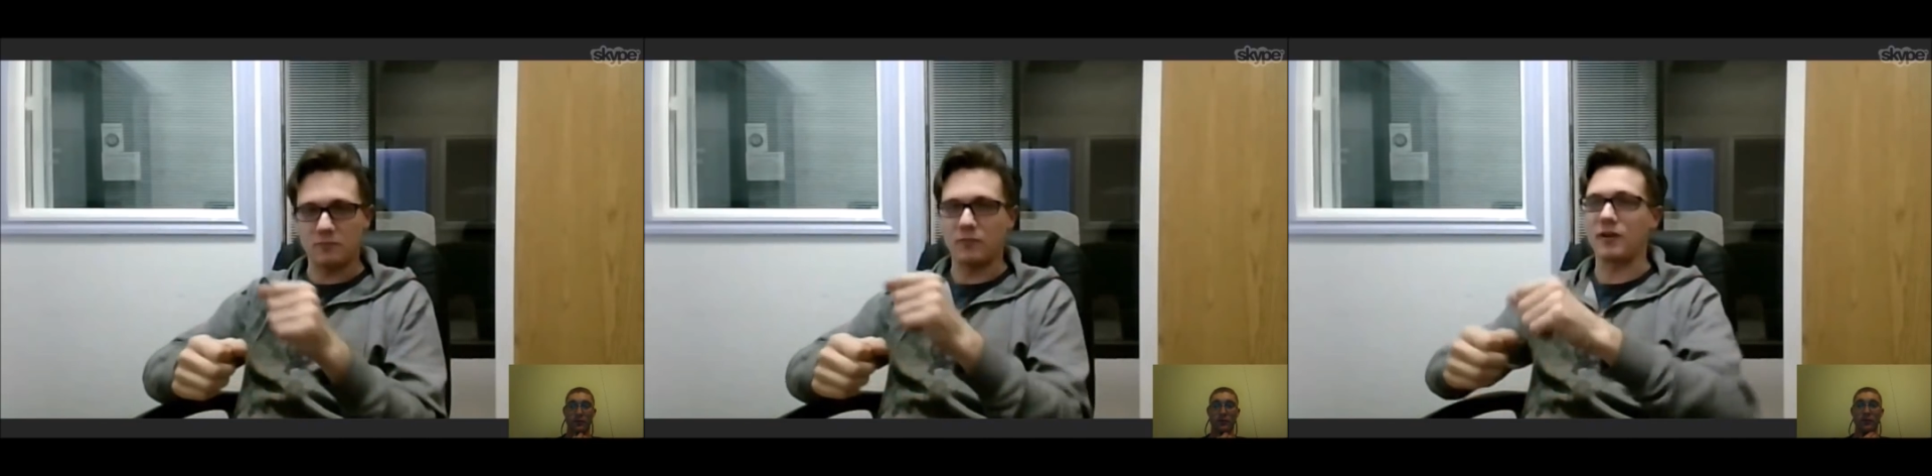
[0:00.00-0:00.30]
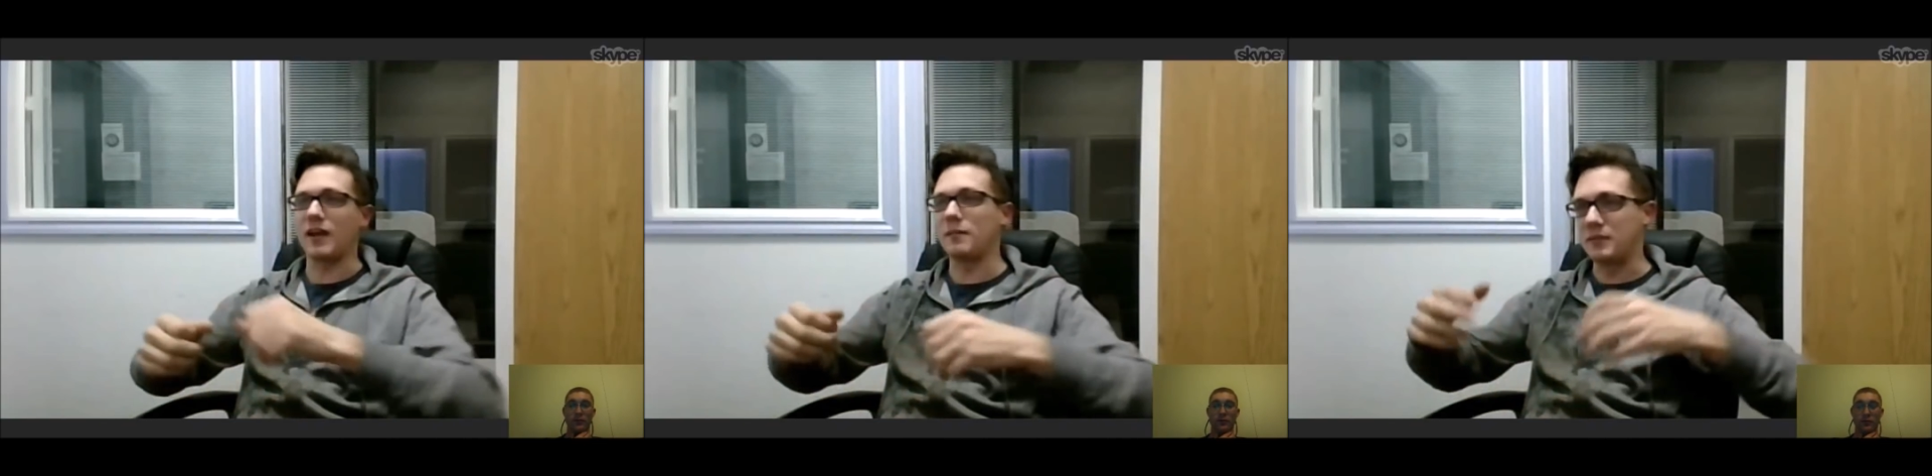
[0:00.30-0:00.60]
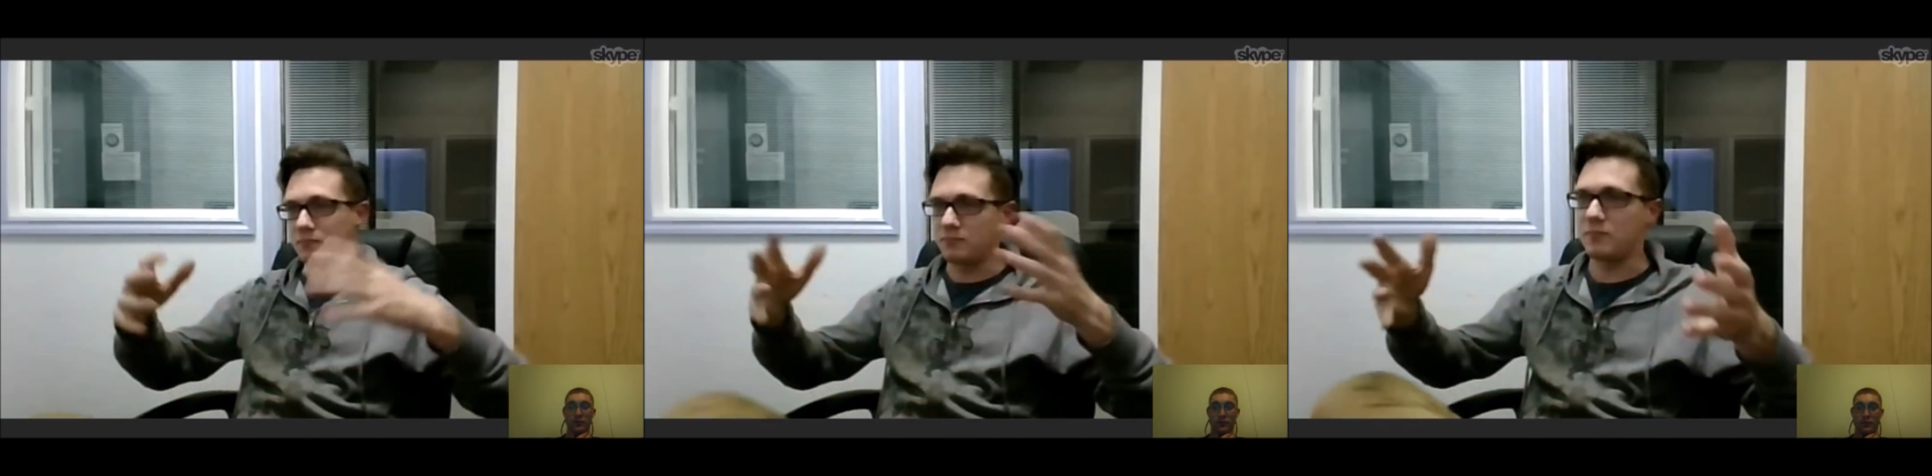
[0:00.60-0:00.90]
Okay, let
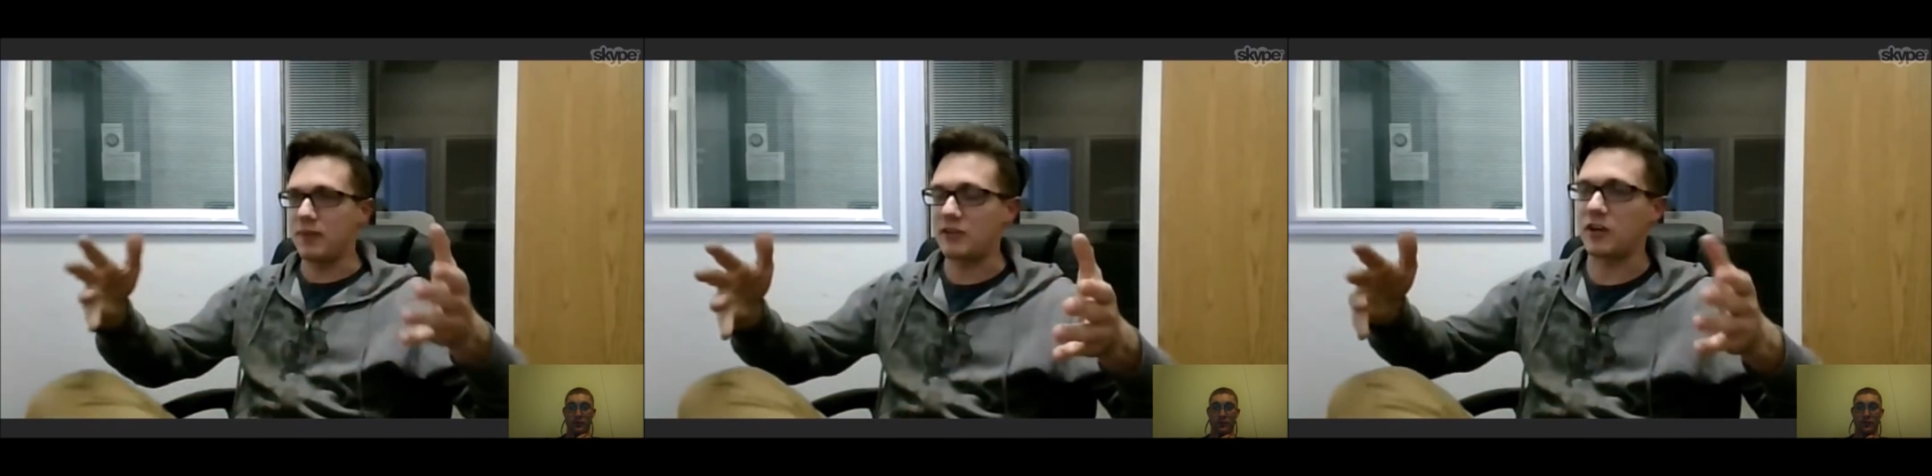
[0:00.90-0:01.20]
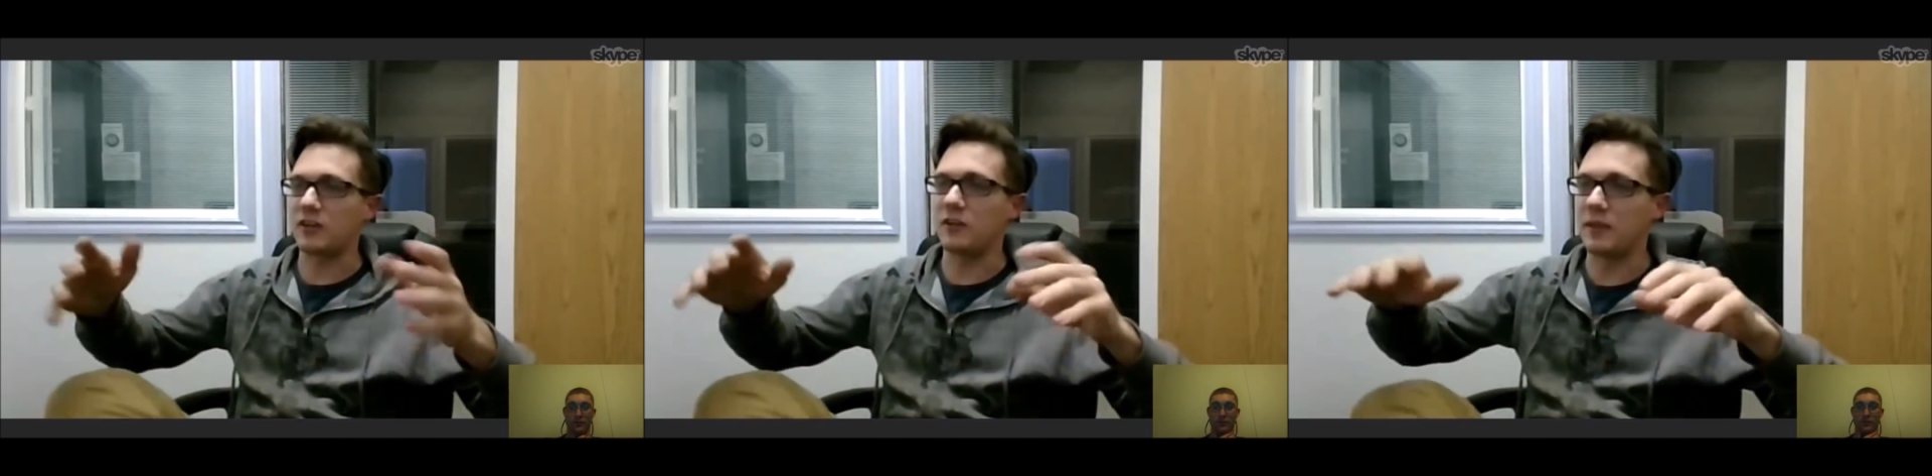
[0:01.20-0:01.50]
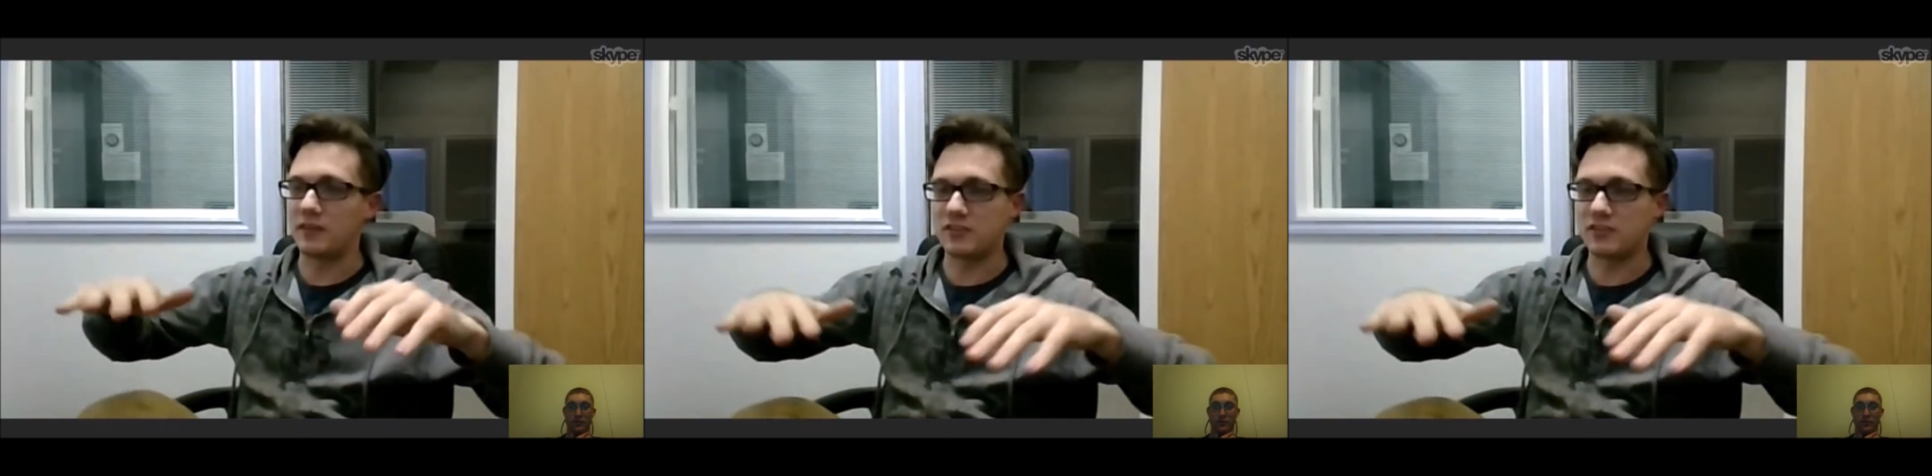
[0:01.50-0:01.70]
me backtrack a little bit.